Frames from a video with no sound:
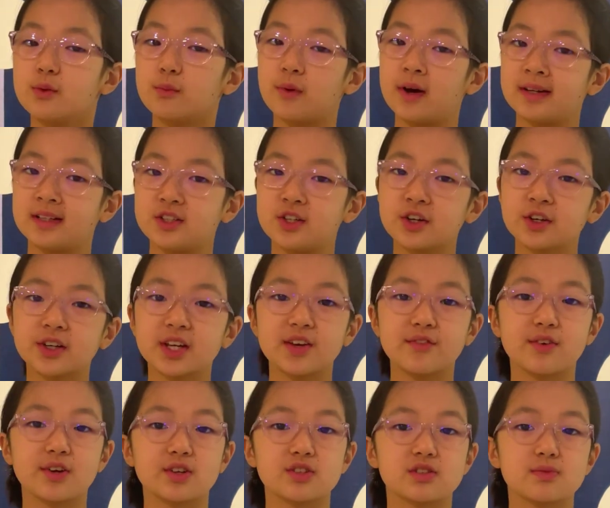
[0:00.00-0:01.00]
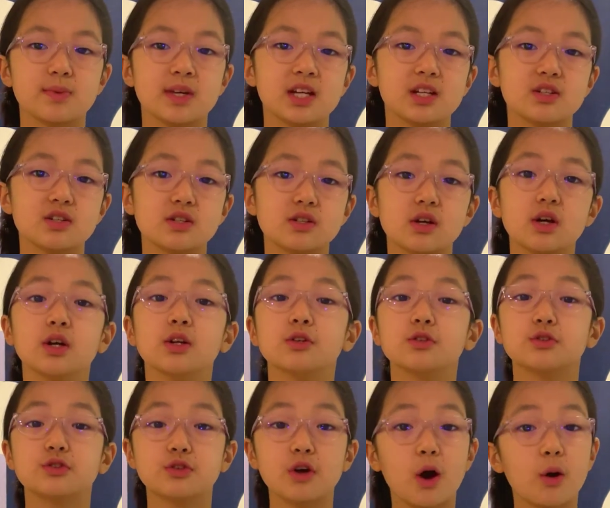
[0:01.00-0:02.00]
When you're giving a speech,
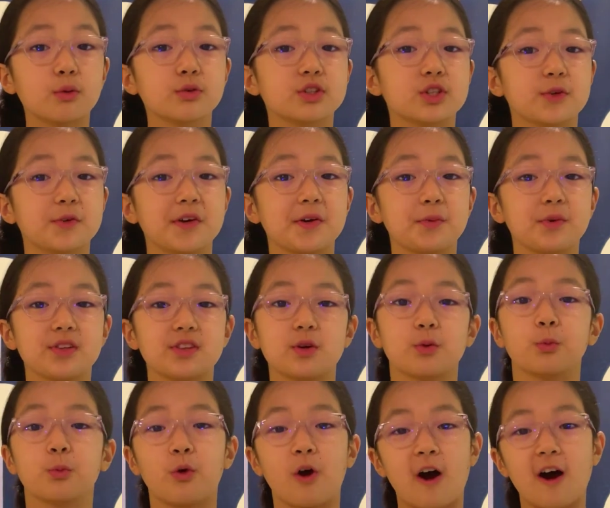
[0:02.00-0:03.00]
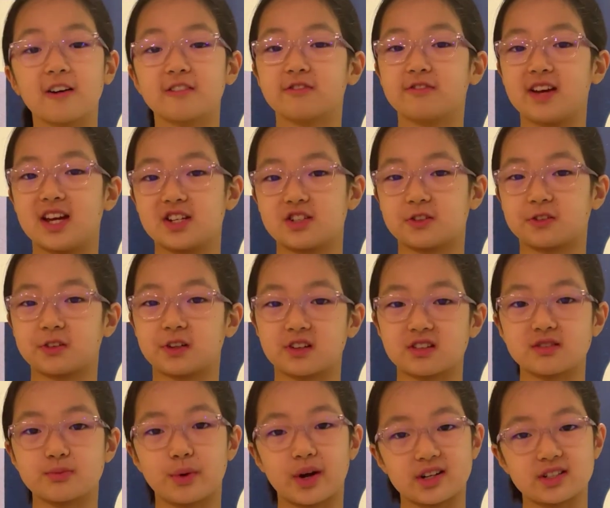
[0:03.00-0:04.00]
don't do it with the wrong facial
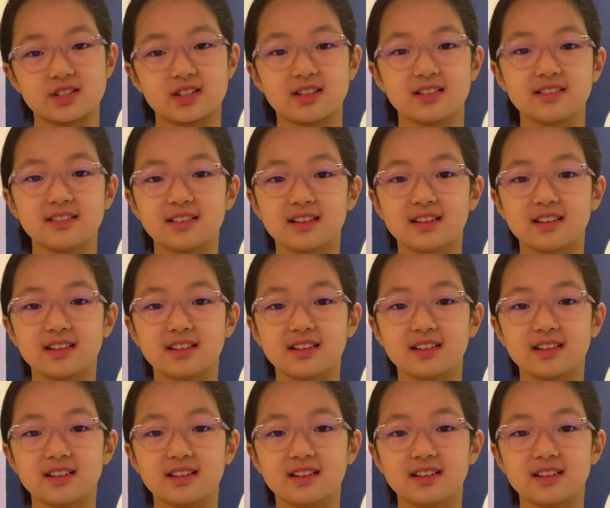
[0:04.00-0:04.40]
expression.